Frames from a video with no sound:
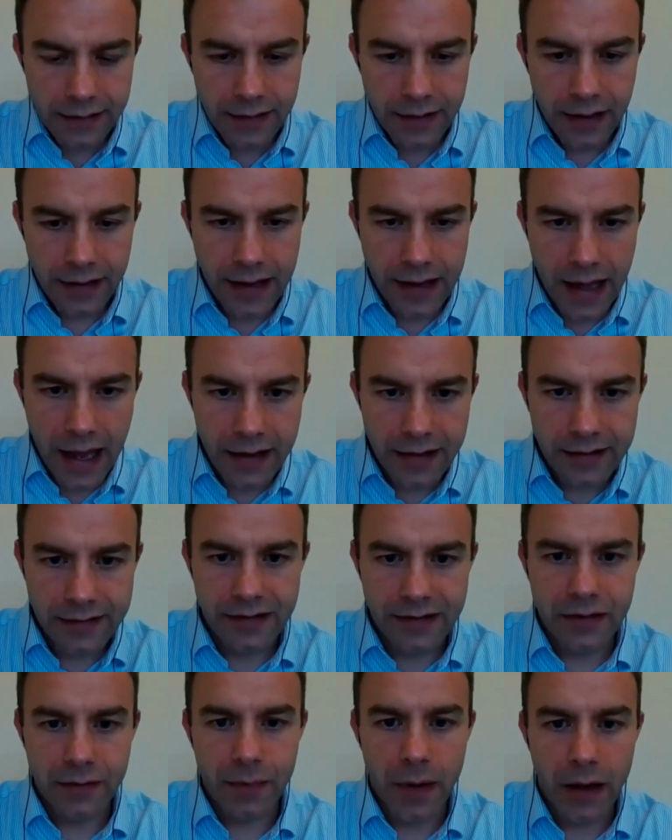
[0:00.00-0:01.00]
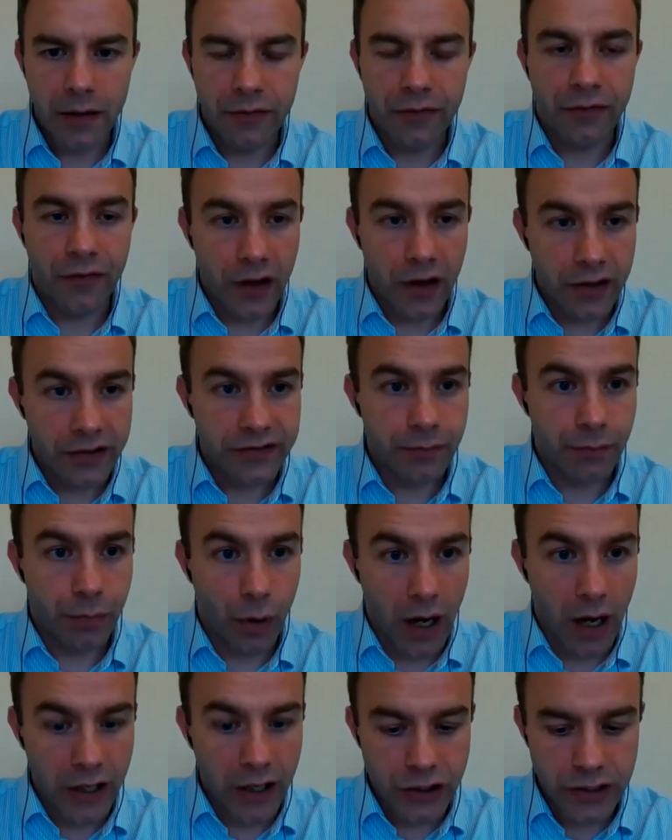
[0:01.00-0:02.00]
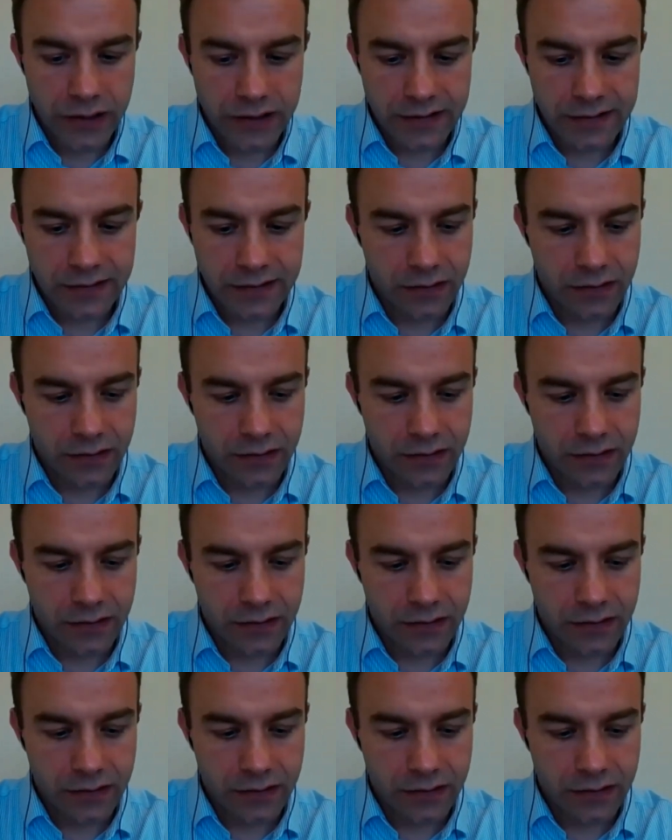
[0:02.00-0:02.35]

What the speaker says: again, this is about first impressions.